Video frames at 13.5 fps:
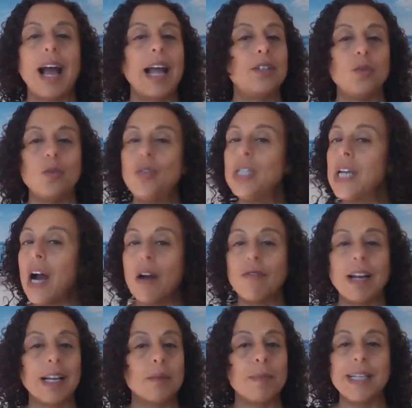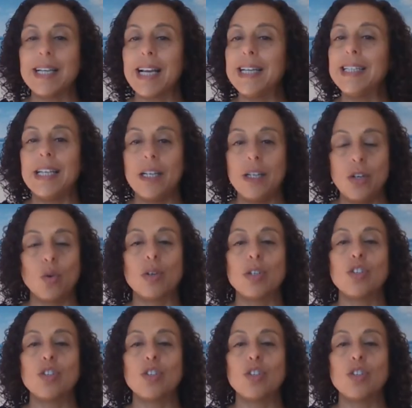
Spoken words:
I do not recommend any indoor